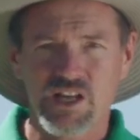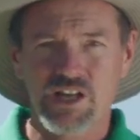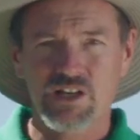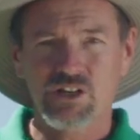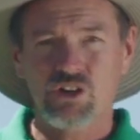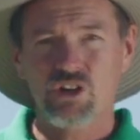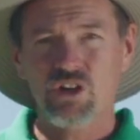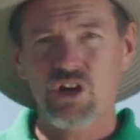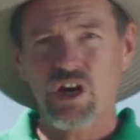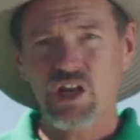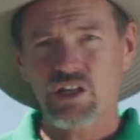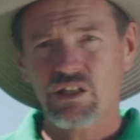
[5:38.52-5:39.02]

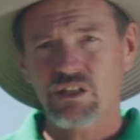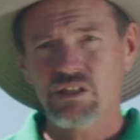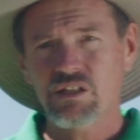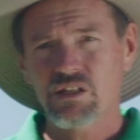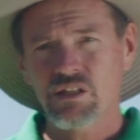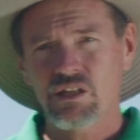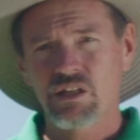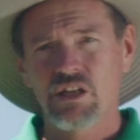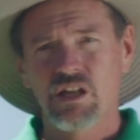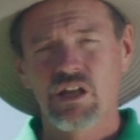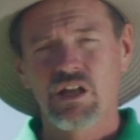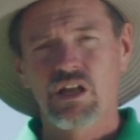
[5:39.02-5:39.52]
and
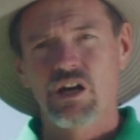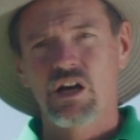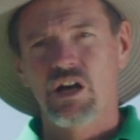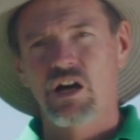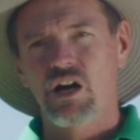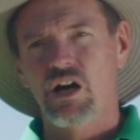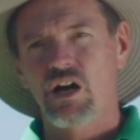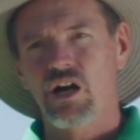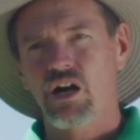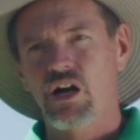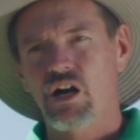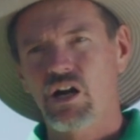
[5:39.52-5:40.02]
cotton
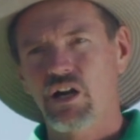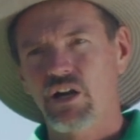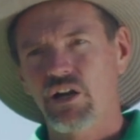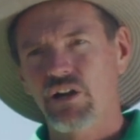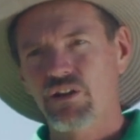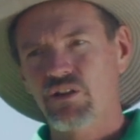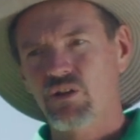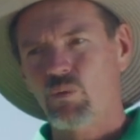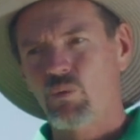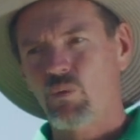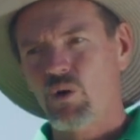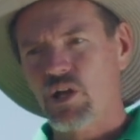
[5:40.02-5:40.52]
are
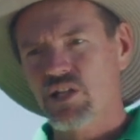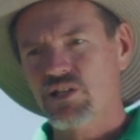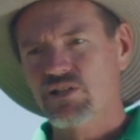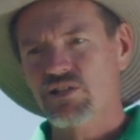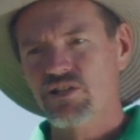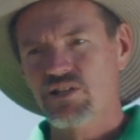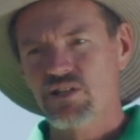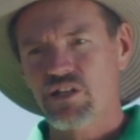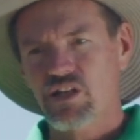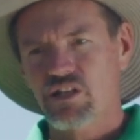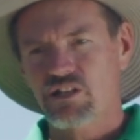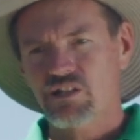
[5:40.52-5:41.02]
the
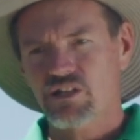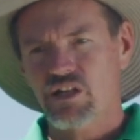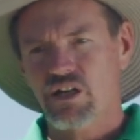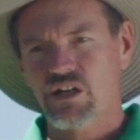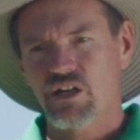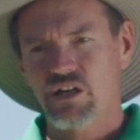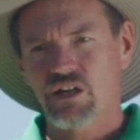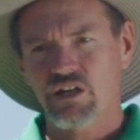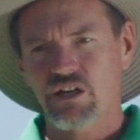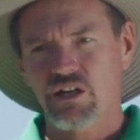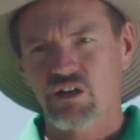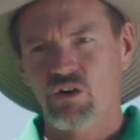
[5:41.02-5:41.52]
ones that
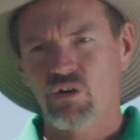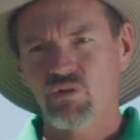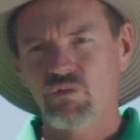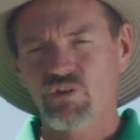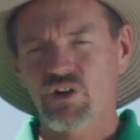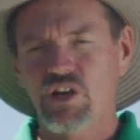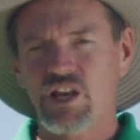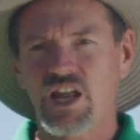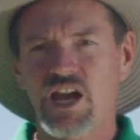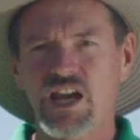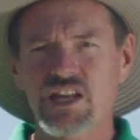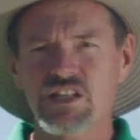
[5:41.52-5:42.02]
are
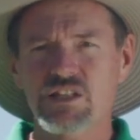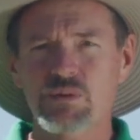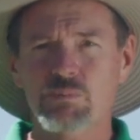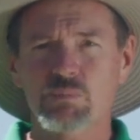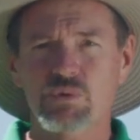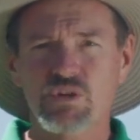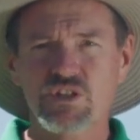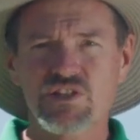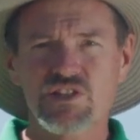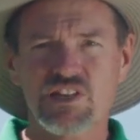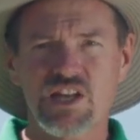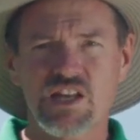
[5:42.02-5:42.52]
over
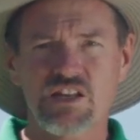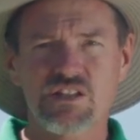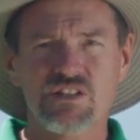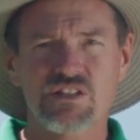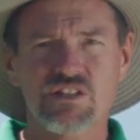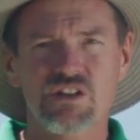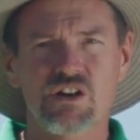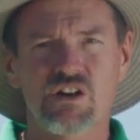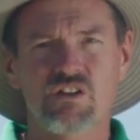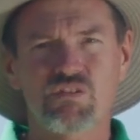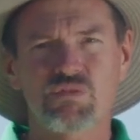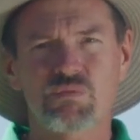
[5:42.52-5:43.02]

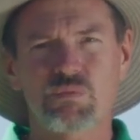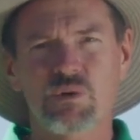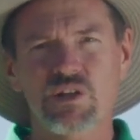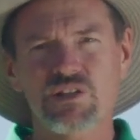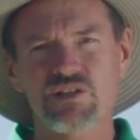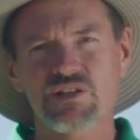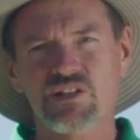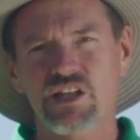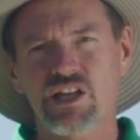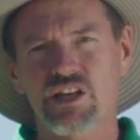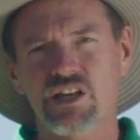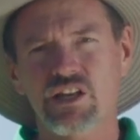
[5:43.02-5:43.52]
90% of
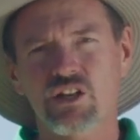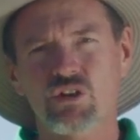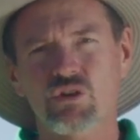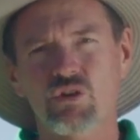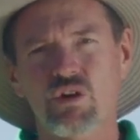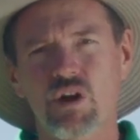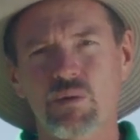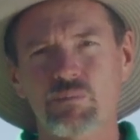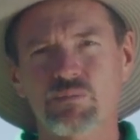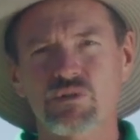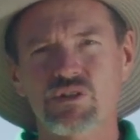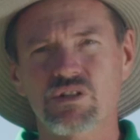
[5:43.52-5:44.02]
what's getting
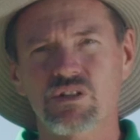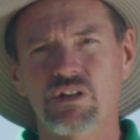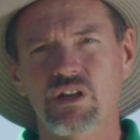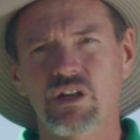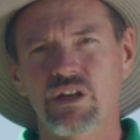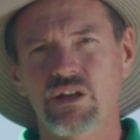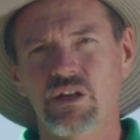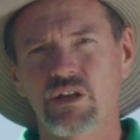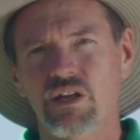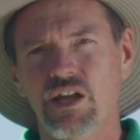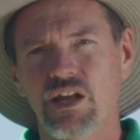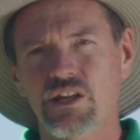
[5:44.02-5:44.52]
cropped
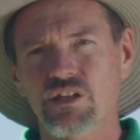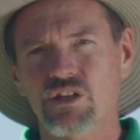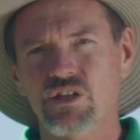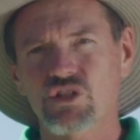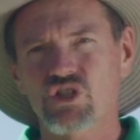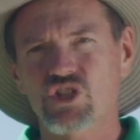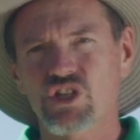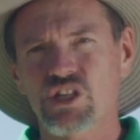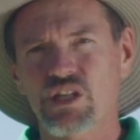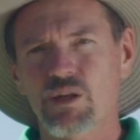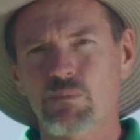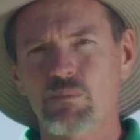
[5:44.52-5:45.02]
under
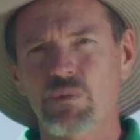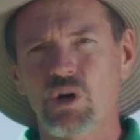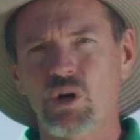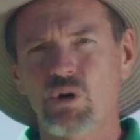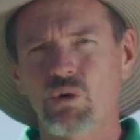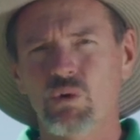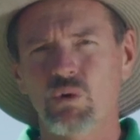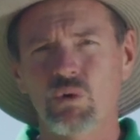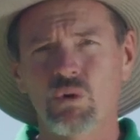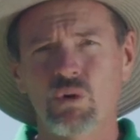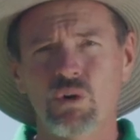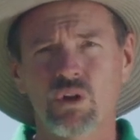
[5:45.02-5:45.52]

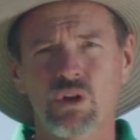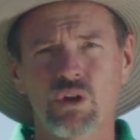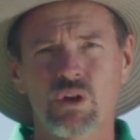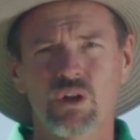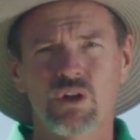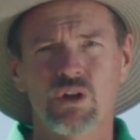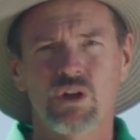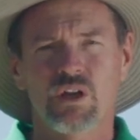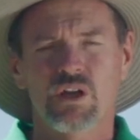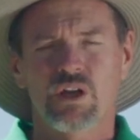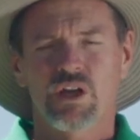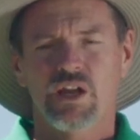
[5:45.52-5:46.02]
GMO,
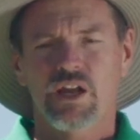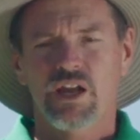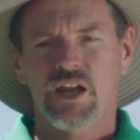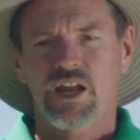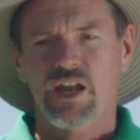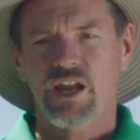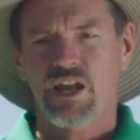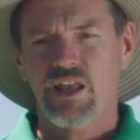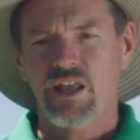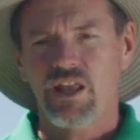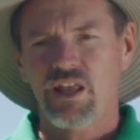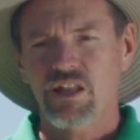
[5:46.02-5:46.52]

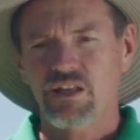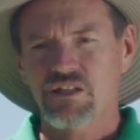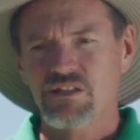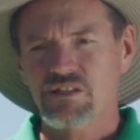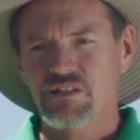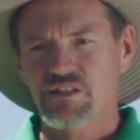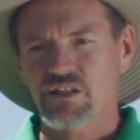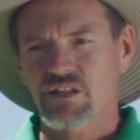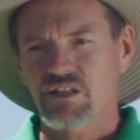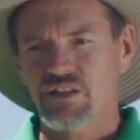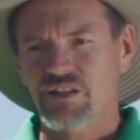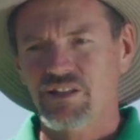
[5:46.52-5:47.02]

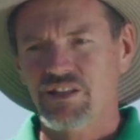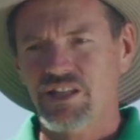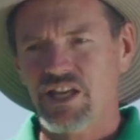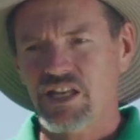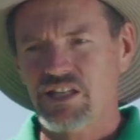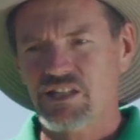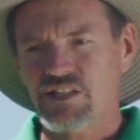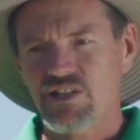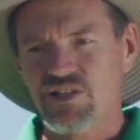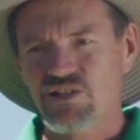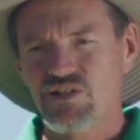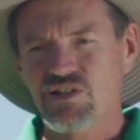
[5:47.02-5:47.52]
and
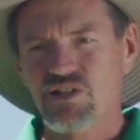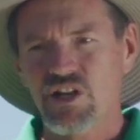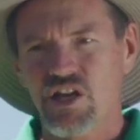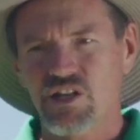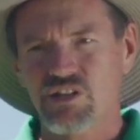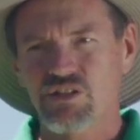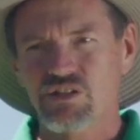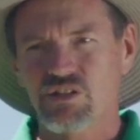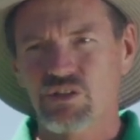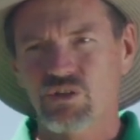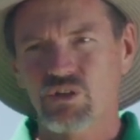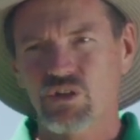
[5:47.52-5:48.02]
that is
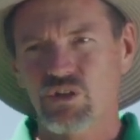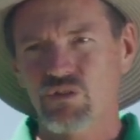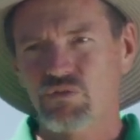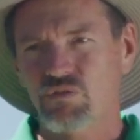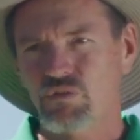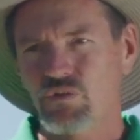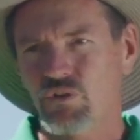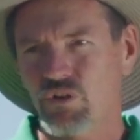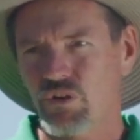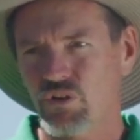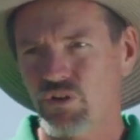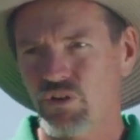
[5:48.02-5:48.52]
not good
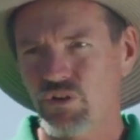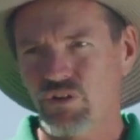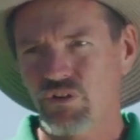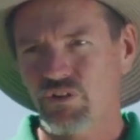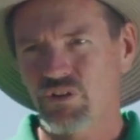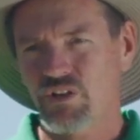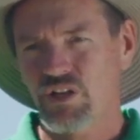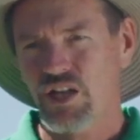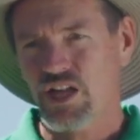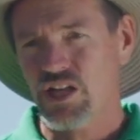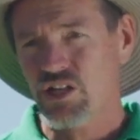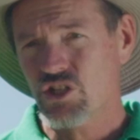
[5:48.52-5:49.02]
for
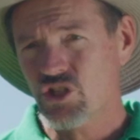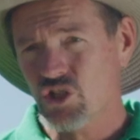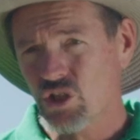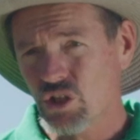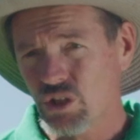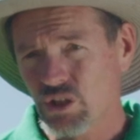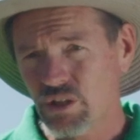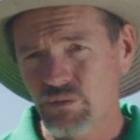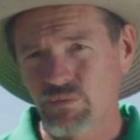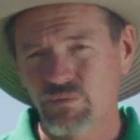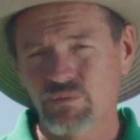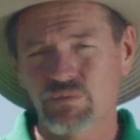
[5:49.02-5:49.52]

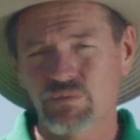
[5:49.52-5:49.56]
nature.